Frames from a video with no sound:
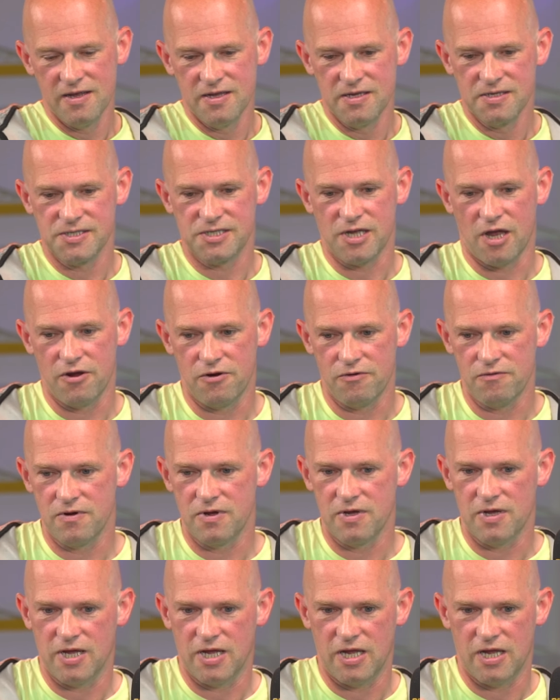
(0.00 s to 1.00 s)

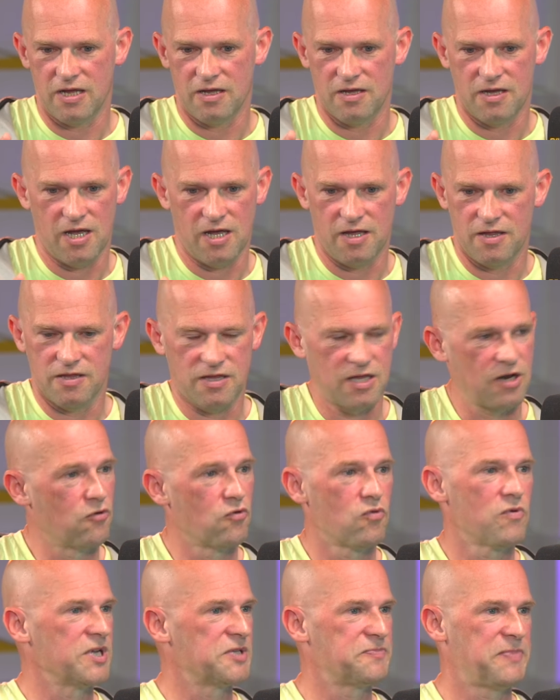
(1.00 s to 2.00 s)
So there
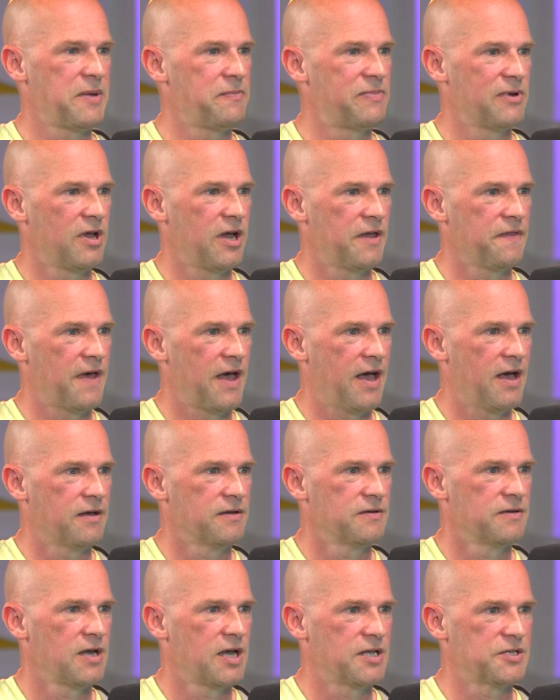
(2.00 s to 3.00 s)
are always people like that.
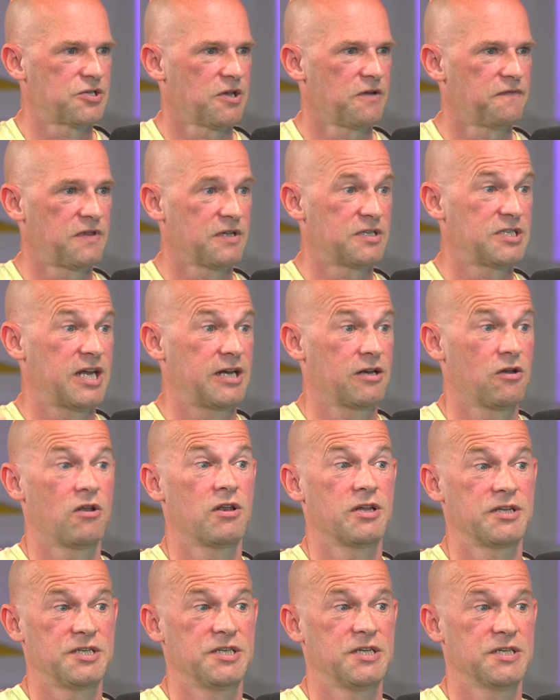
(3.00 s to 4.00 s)
And so if the
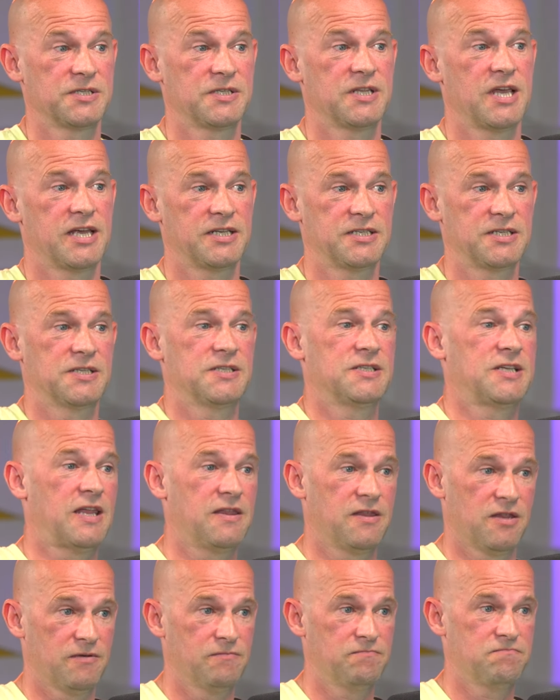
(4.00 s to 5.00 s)
technology is there to
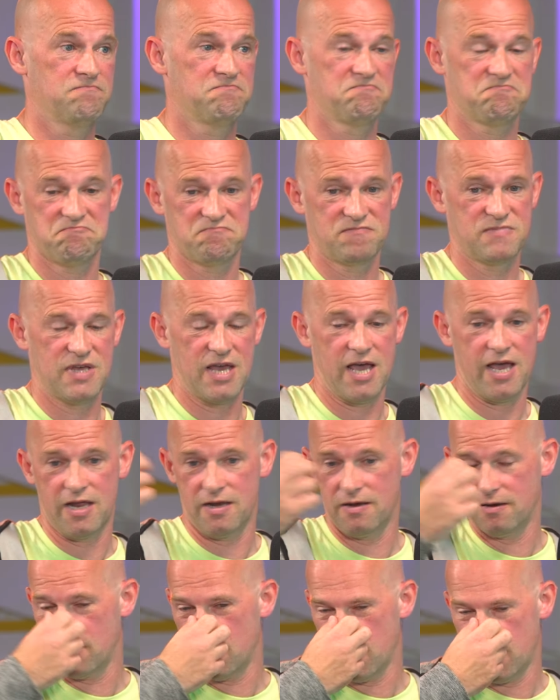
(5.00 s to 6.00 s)
send them,
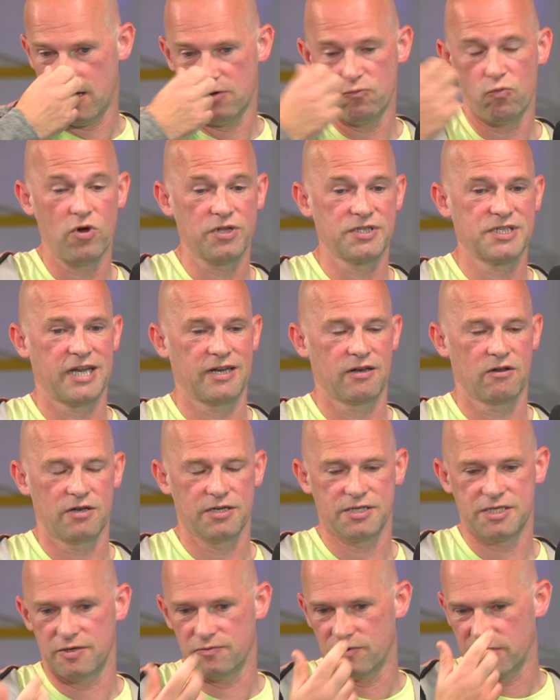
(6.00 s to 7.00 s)
then what
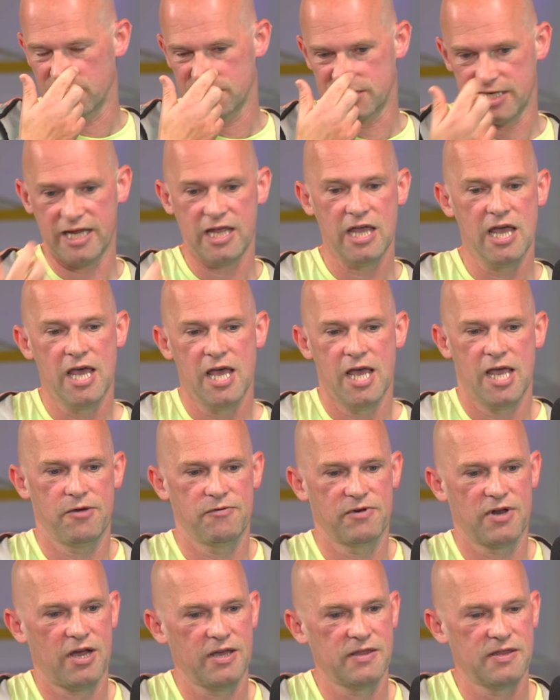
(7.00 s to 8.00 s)
technology would it take? It
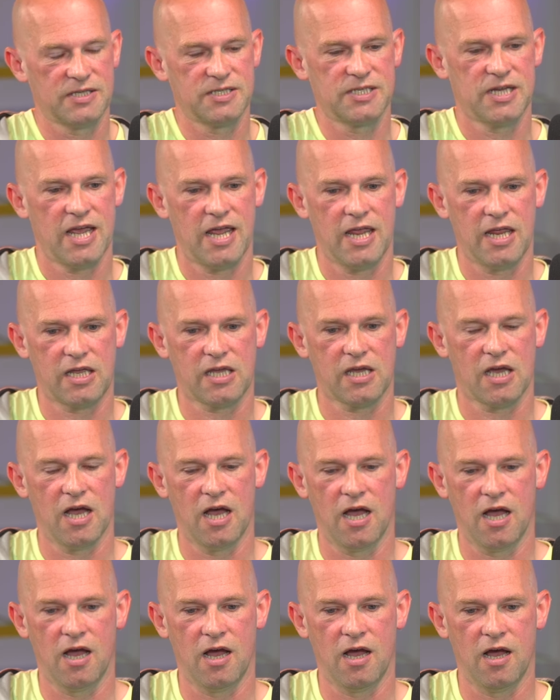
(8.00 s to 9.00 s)
would either take
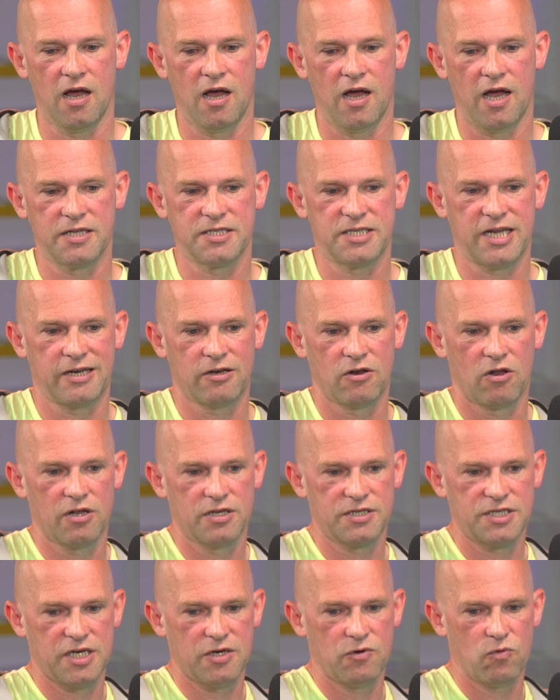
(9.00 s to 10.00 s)
a
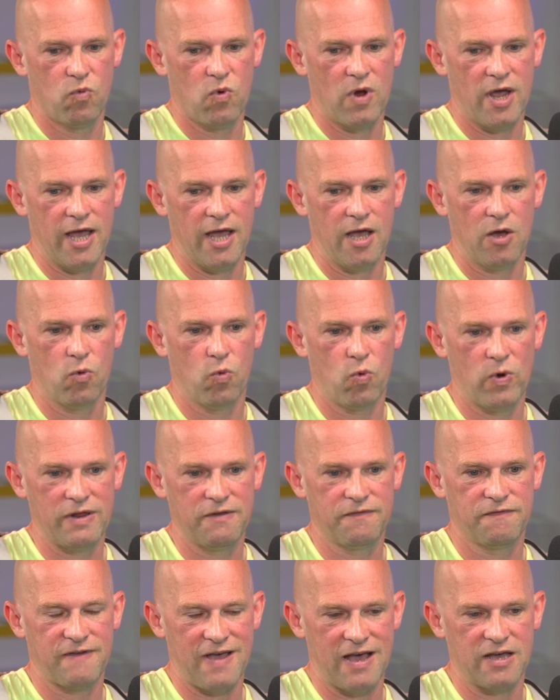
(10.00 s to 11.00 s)
technology where
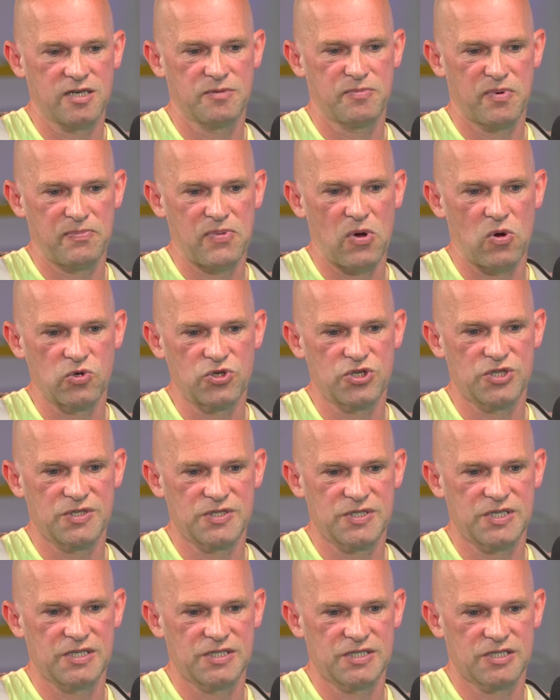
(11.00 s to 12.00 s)
we found a propulsion
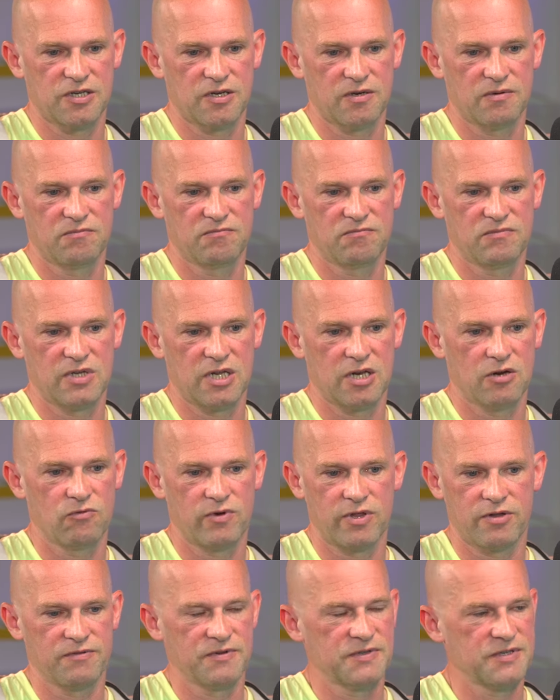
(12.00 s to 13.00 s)
system,
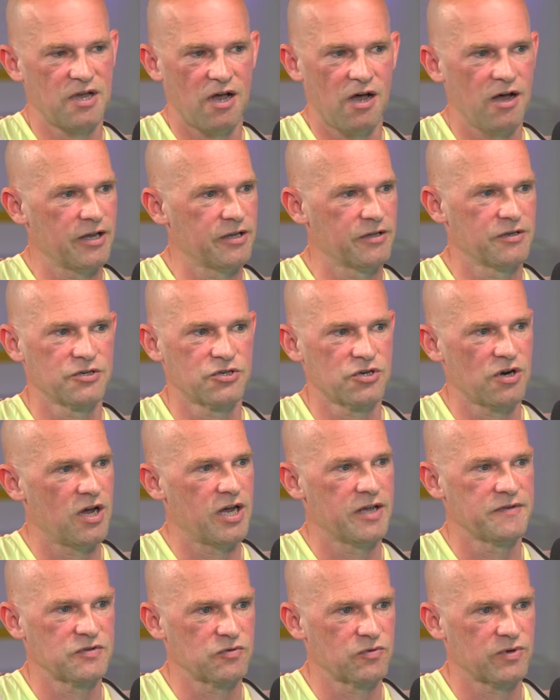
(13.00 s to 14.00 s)
whether it was ion
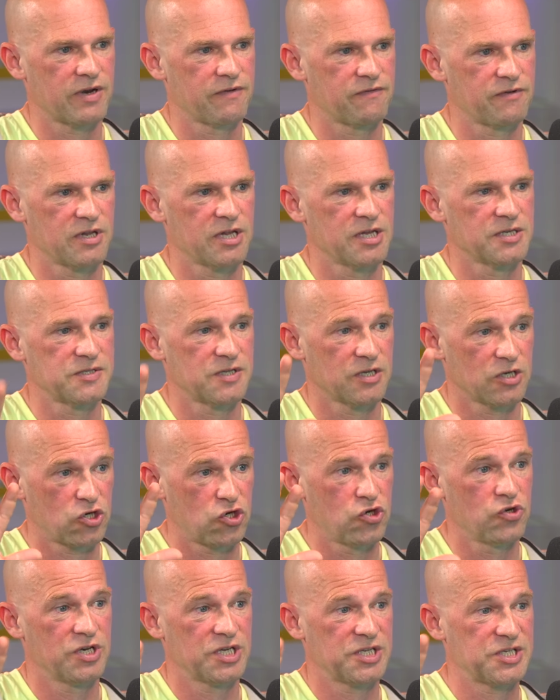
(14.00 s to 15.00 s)
drives or whatever it is, that
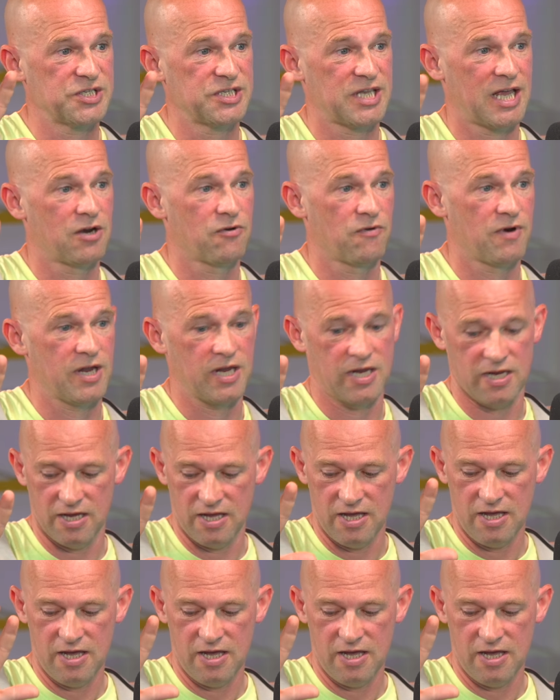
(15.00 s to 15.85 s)
could accelerate